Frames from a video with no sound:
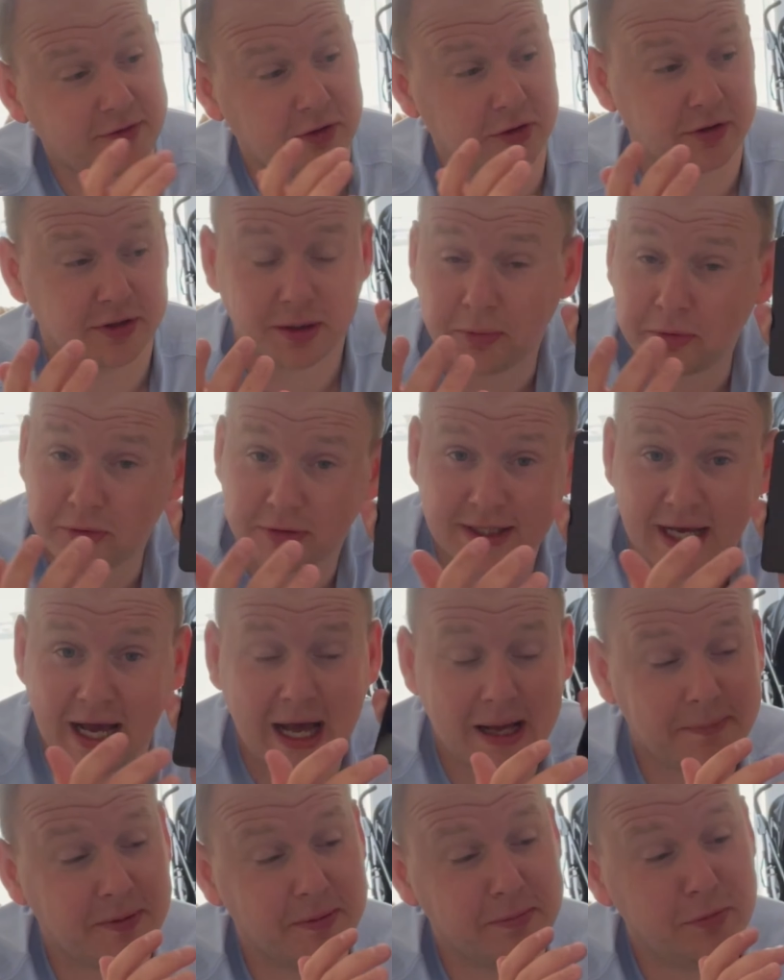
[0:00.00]
or double
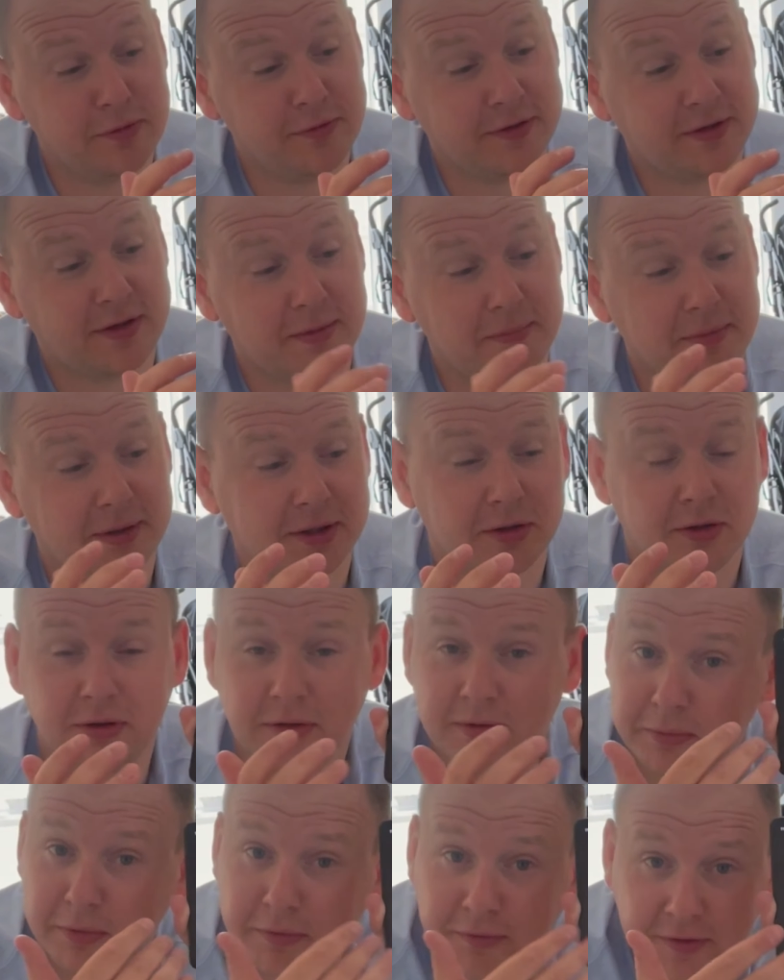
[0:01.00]
tap and move it to the
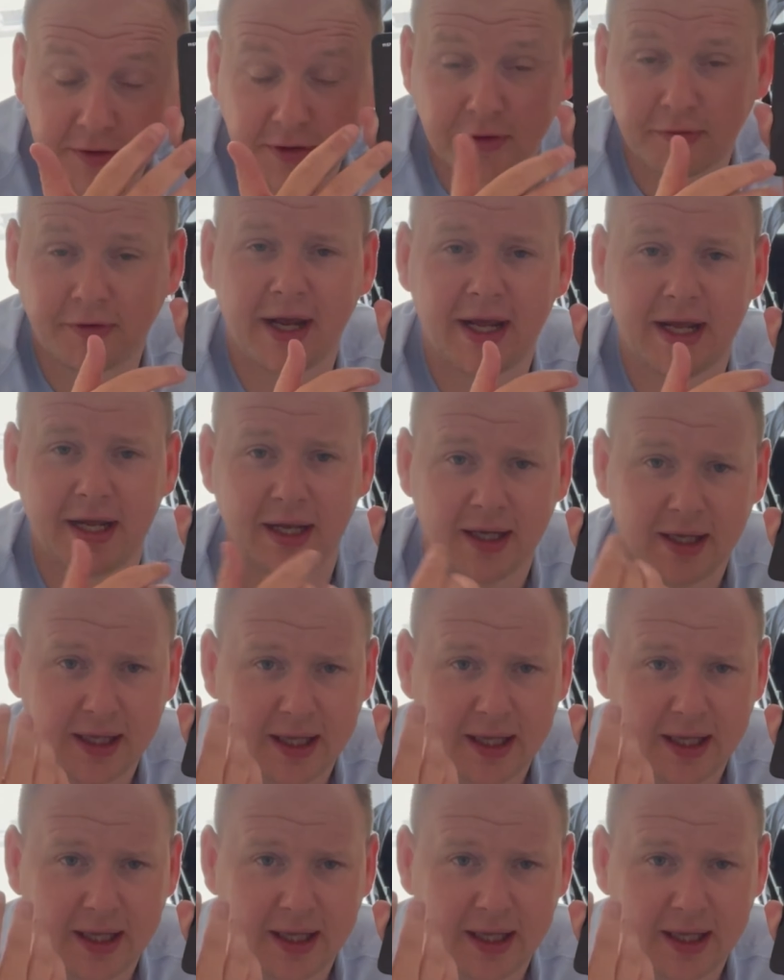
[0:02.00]
middle, move it to the right.